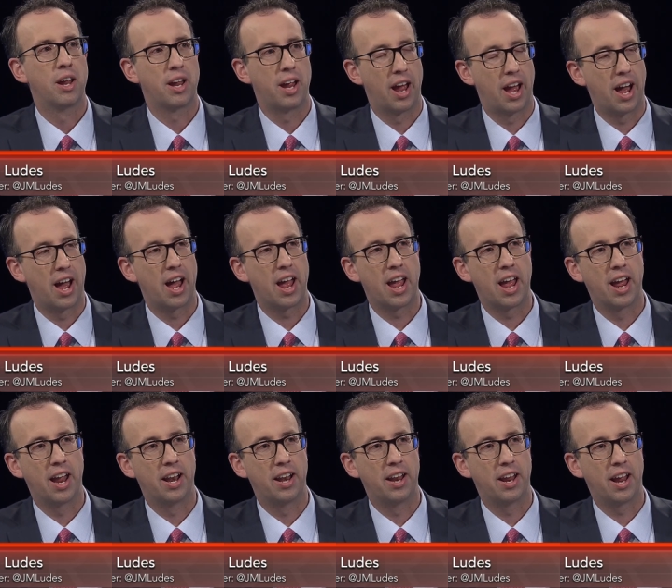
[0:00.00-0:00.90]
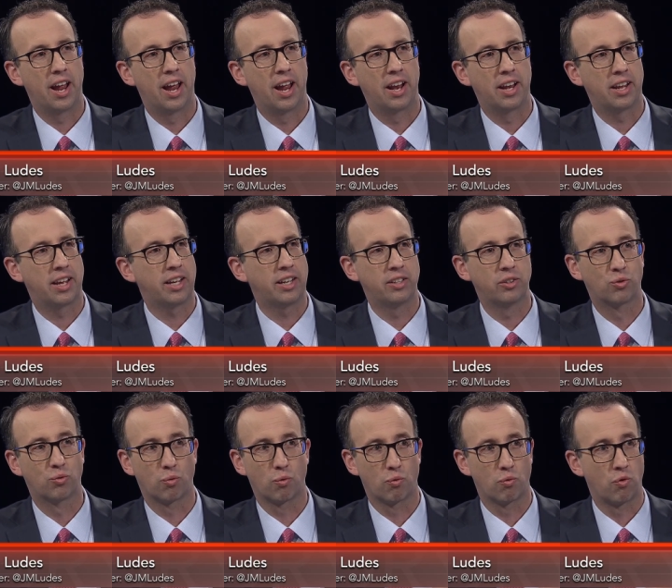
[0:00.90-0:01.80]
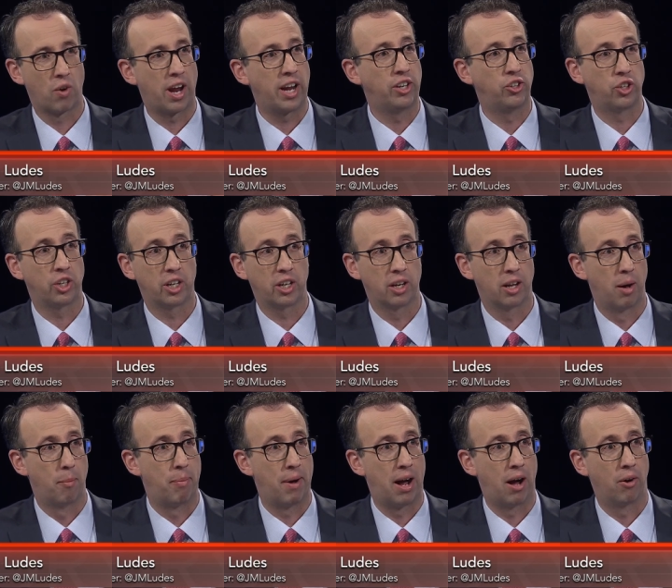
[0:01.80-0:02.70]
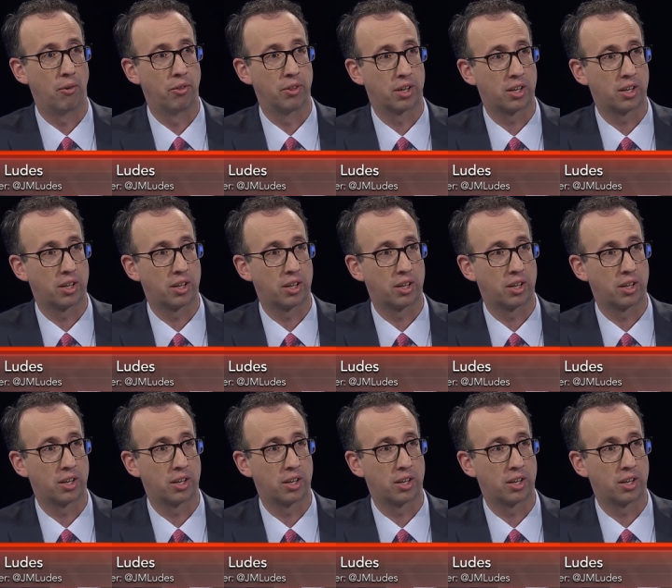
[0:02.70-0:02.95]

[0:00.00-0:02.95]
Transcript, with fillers: Yeah, and and he's raging about mm -hmm.